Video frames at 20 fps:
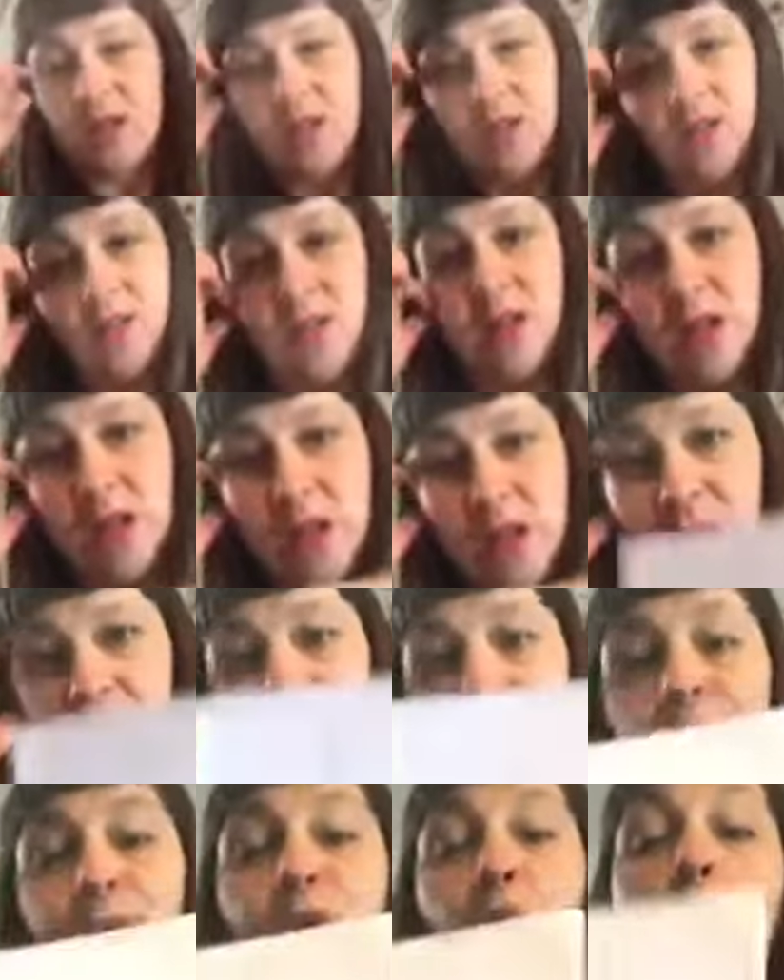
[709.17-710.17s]
so that you'll
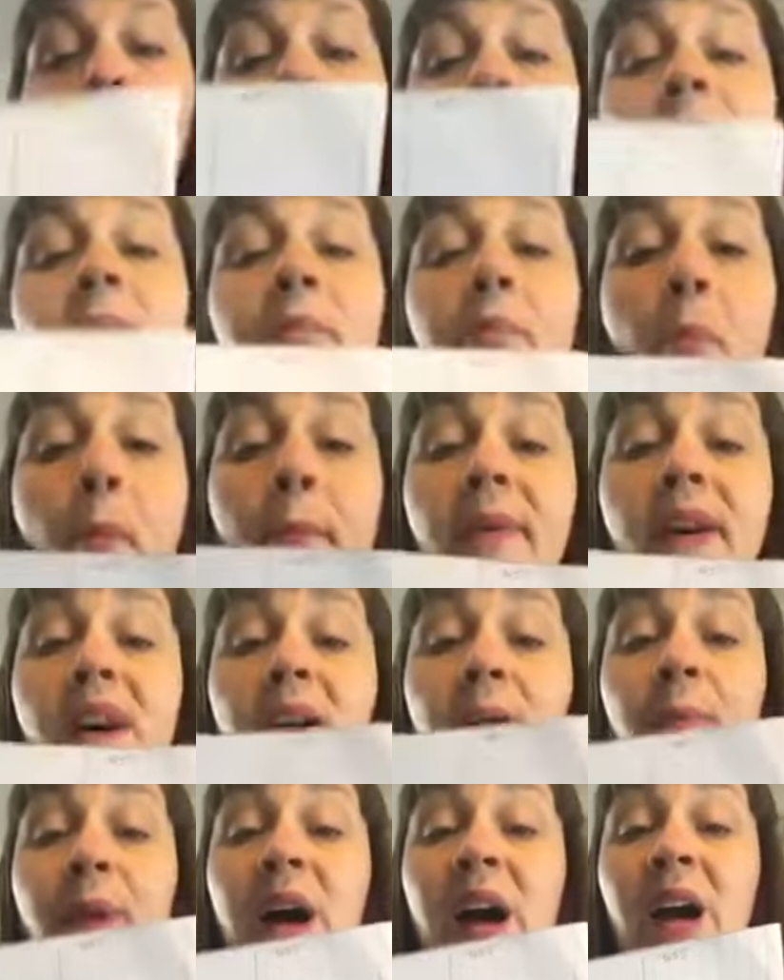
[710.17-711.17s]
have your
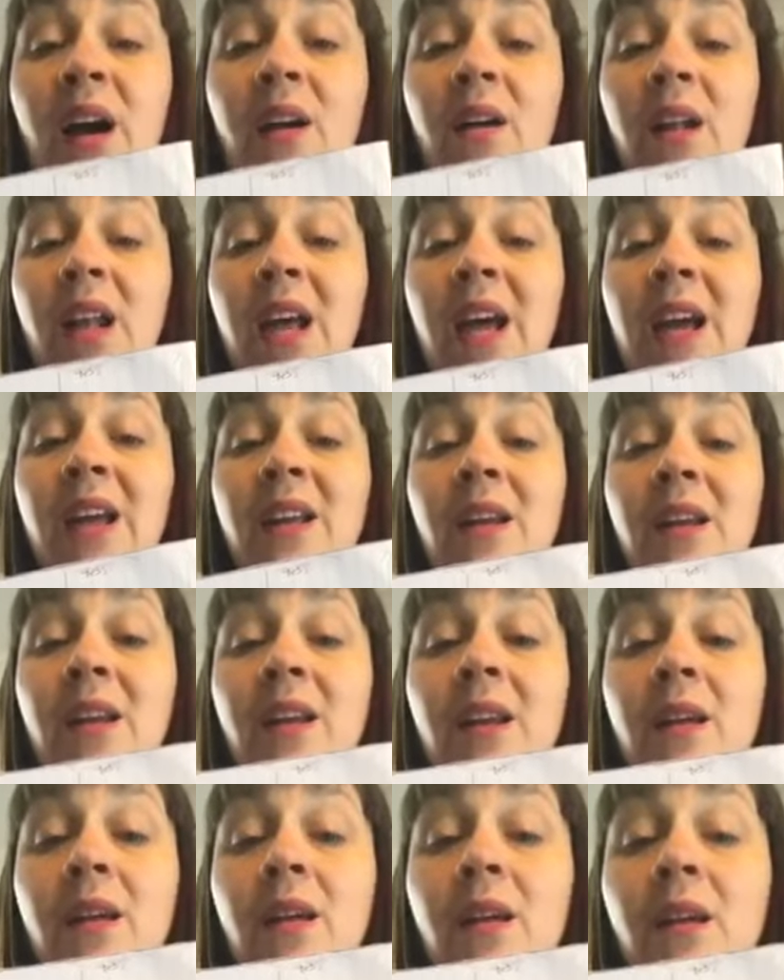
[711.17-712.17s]
bottom angle in.
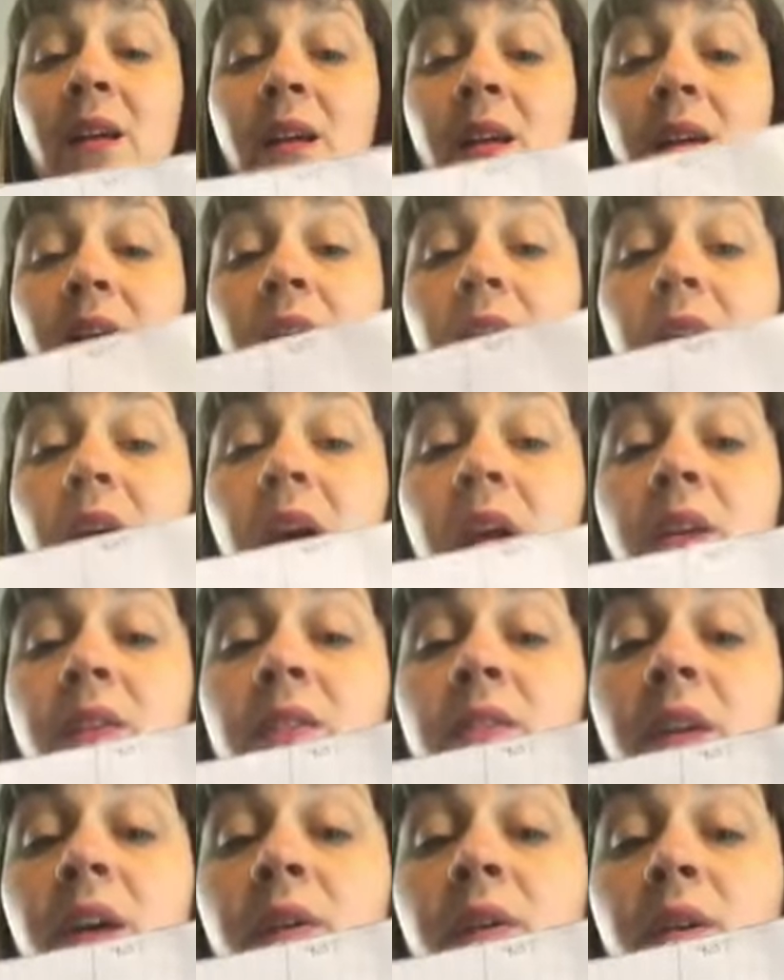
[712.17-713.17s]
Okay,
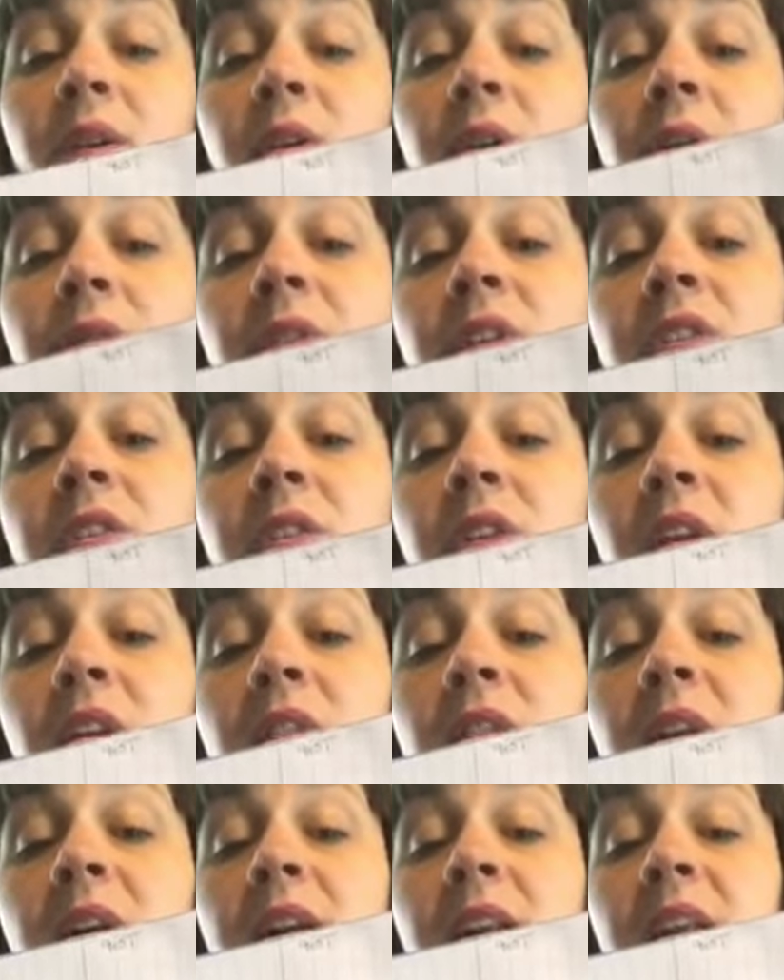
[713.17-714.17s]
so you have this new
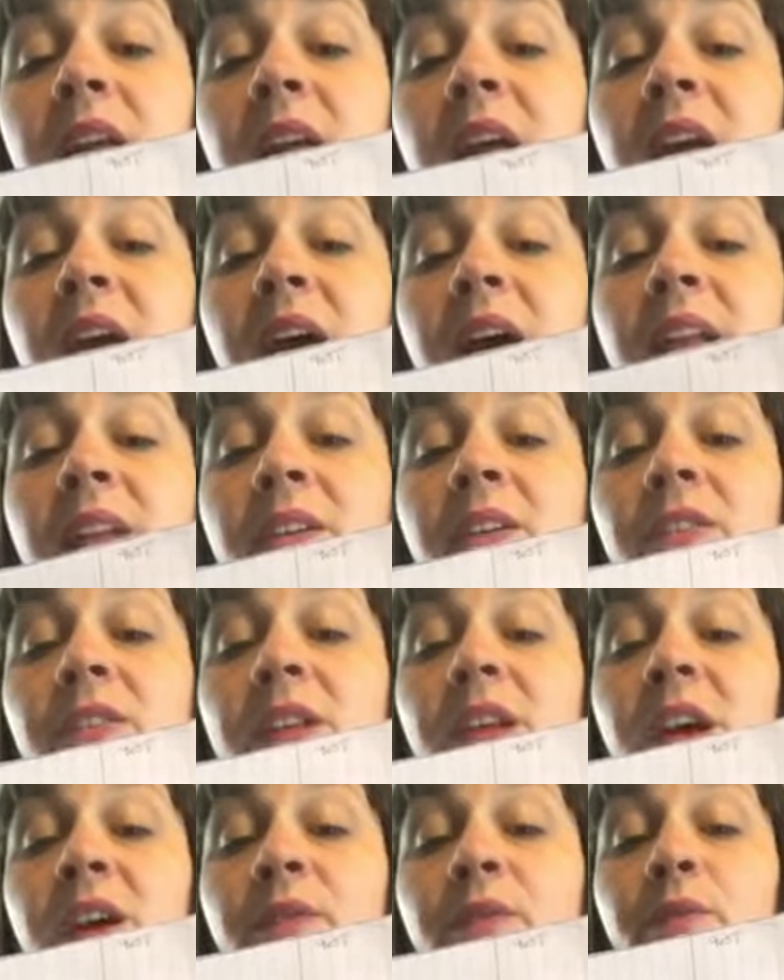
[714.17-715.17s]
line here, and you can see
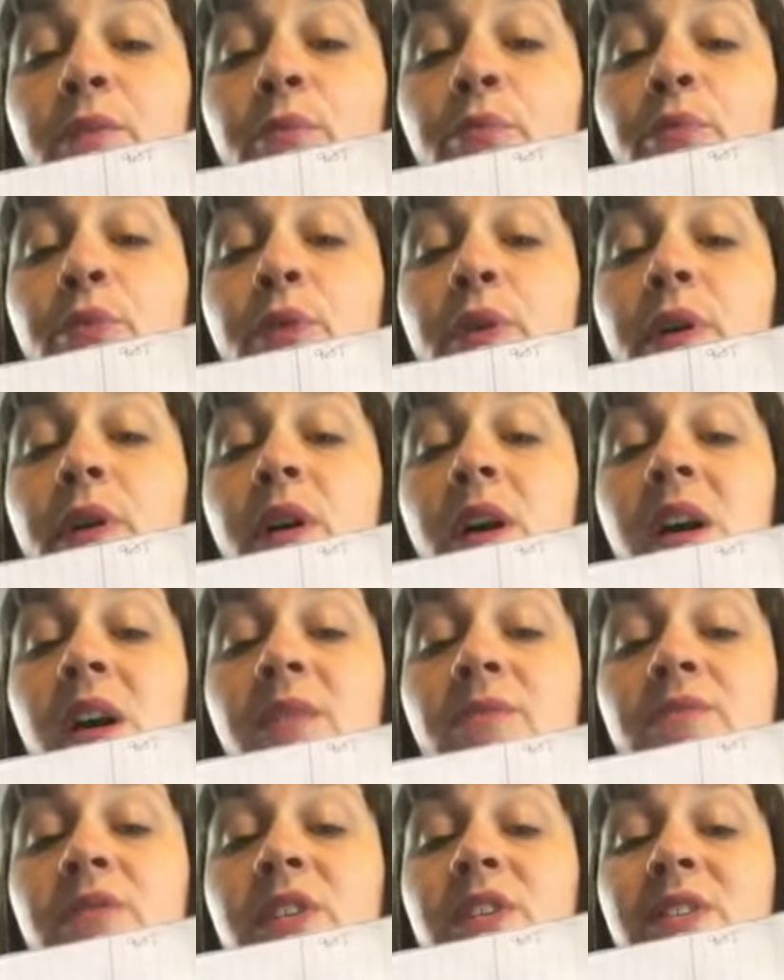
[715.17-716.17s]

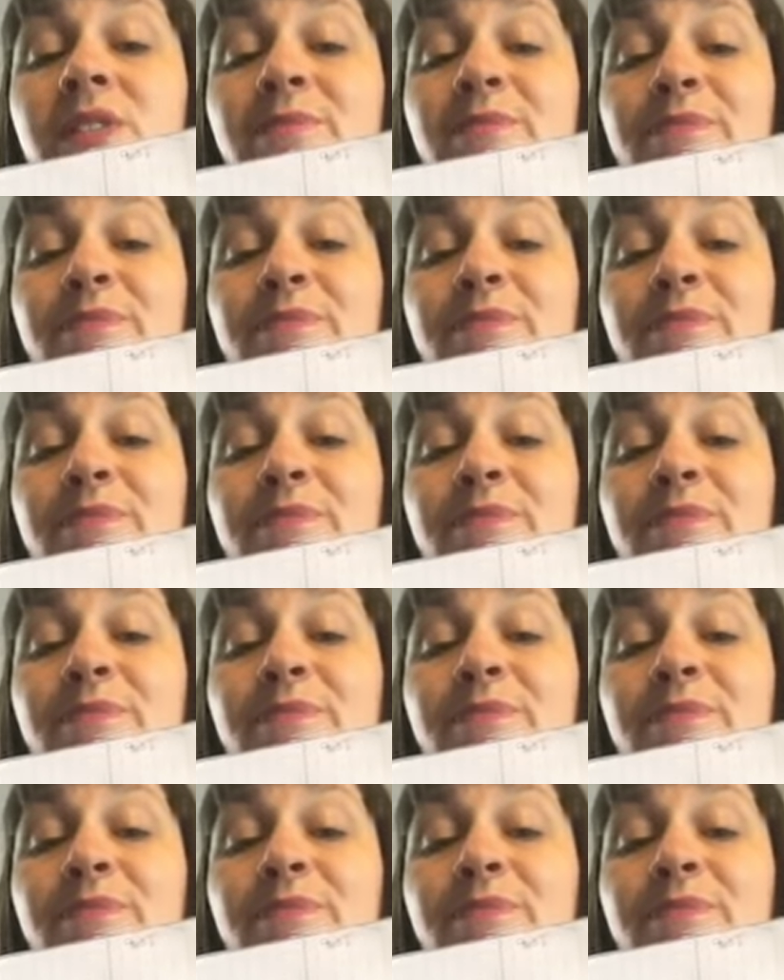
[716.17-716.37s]
I've just